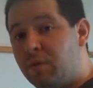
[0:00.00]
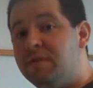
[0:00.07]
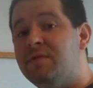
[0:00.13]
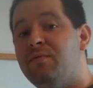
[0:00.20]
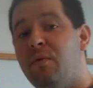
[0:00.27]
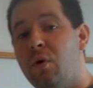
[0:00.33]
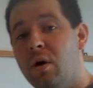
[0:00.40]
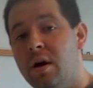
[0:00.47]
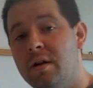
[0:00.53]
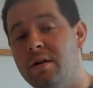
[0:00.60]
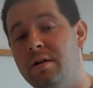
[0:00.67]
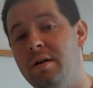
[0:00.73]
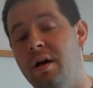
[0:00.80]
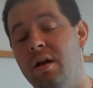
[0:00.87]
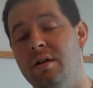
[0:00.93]
was
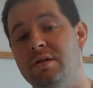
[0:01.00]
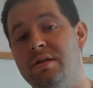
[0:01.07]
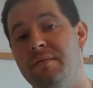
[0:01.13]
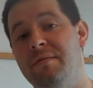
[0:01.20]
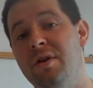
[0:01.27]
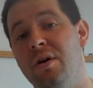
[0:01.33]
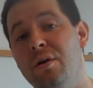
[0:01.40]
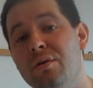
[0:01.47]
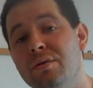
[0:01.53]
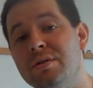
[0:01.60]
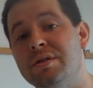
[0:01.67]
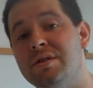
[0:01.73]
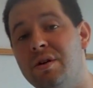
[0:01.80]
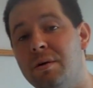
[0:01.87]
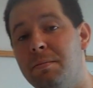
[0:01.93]
$400 of total
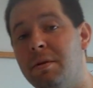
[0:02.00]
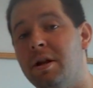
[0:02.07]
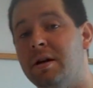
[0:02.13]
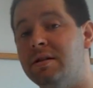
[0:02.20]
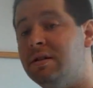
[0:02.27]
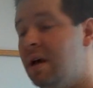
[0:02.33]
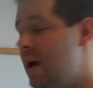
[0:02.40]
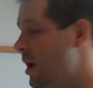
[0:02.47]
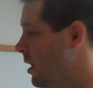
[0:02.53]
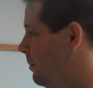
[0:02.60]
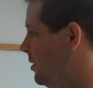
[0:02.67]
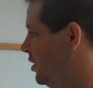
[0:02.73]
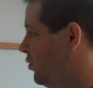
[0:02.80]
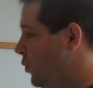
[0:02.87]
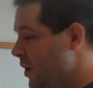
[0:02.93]
surplus
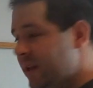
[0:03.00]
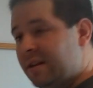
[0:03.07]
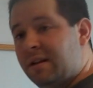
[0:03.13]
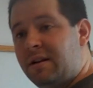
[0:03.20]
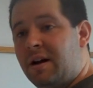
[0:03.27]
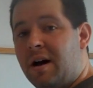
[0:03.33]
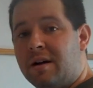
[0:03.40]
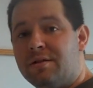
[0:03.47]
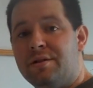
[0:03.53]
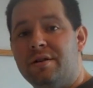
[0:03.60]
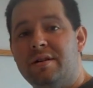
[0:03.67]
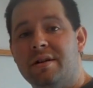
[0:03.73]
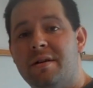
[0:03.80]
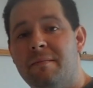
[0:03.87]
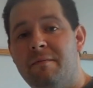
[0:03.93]
between the doctor
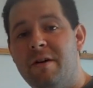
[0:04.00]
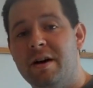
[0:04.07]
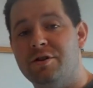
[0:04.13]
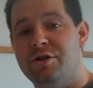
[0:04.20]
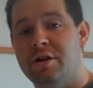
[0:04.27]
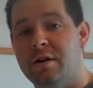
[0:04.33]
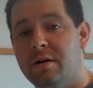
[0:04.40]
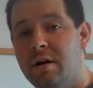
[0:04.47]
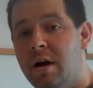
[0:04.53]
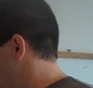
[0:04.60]
and the confectioner.